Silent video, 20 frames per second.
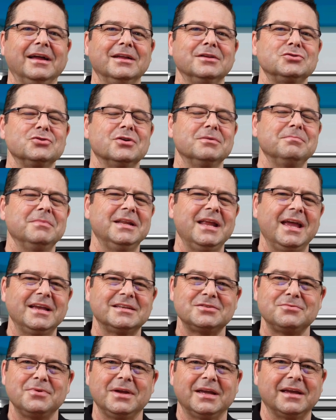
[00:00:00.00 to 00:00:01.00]
Join me
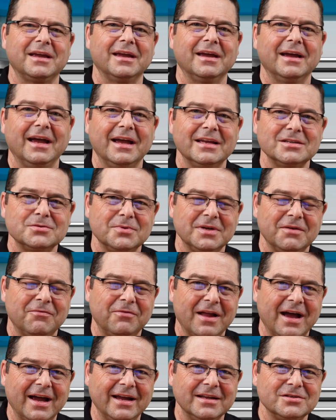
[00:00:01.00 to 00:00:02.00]
next week as we
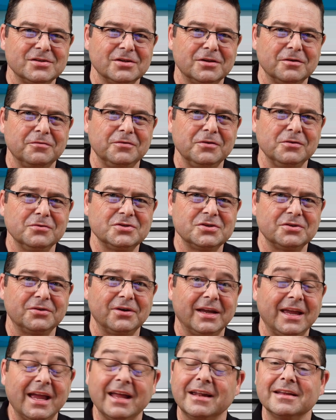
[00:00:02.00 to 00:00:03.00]
fly into the future
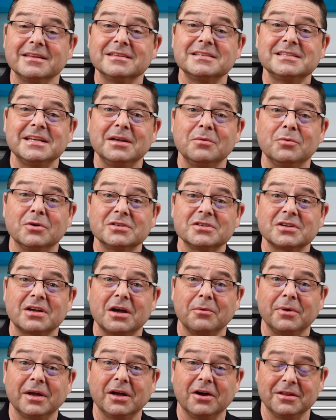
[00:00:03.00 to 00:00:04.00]
again and see what's
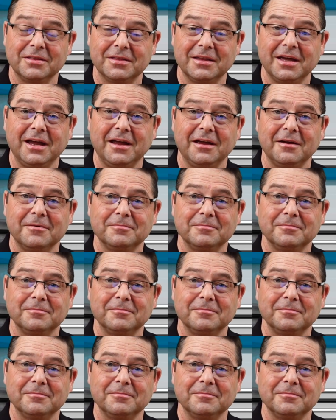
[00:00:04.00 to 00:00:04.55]
going on there.